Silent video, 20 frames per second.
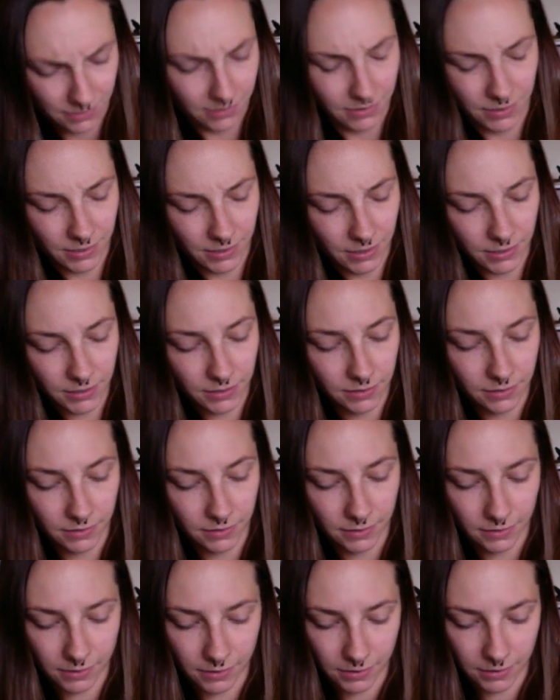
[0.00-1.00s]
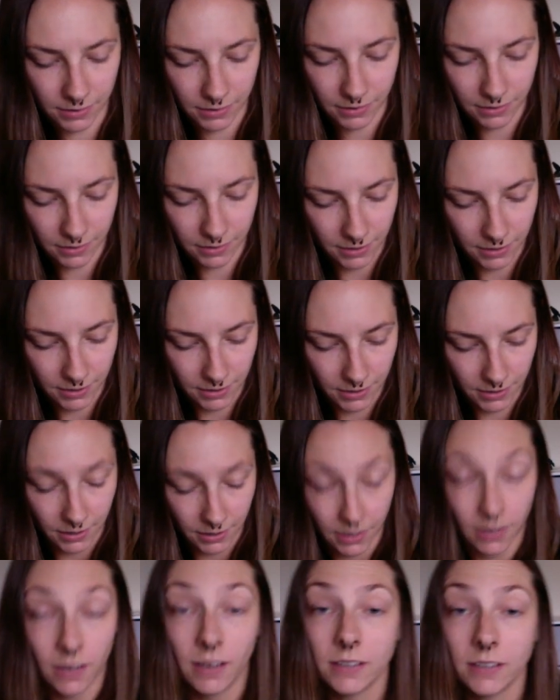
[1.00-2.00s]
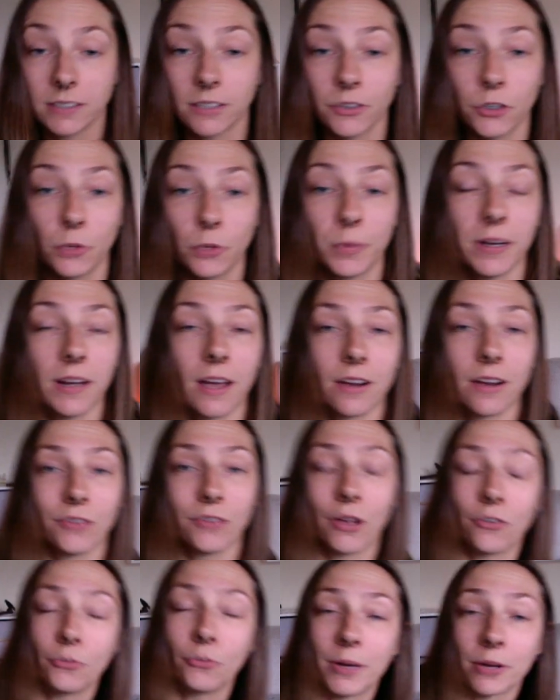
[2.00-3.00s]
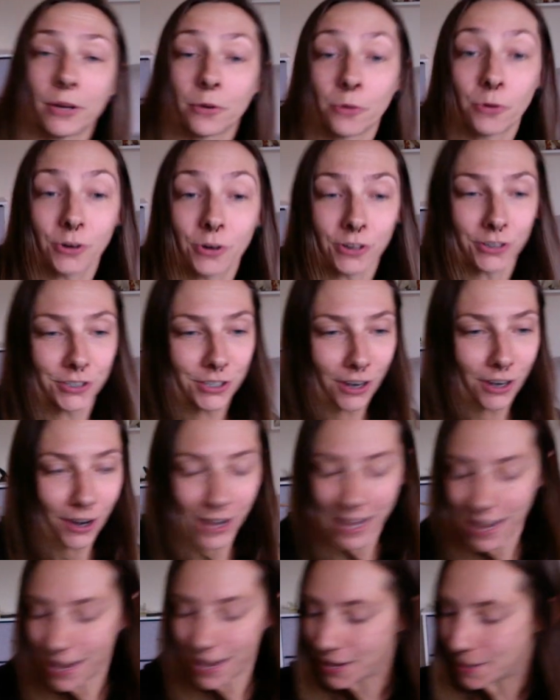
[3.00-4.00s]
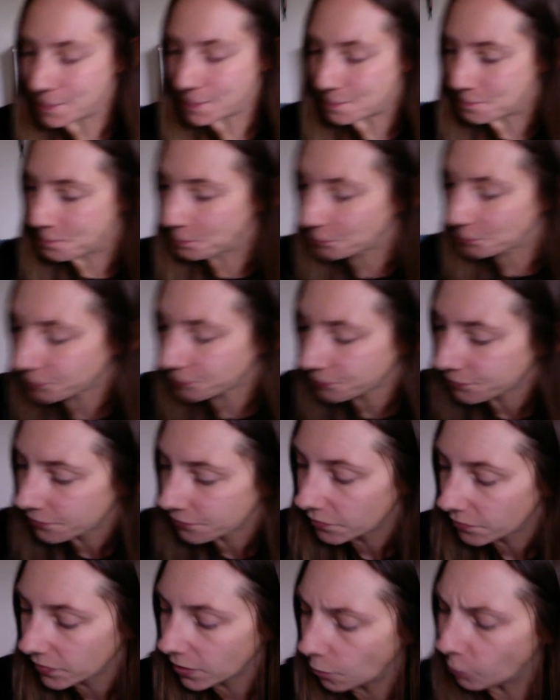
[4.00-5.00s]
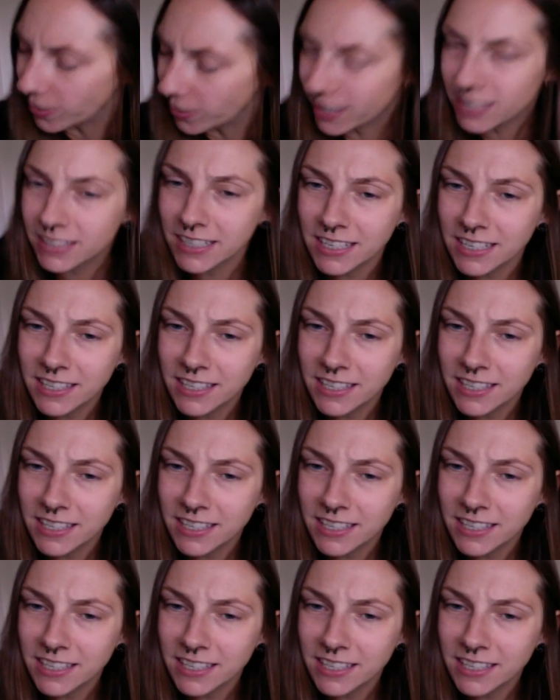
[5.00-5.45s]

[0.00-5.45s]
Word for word: this, It's a little bit out of alphabetical order, sorry. Um, when I say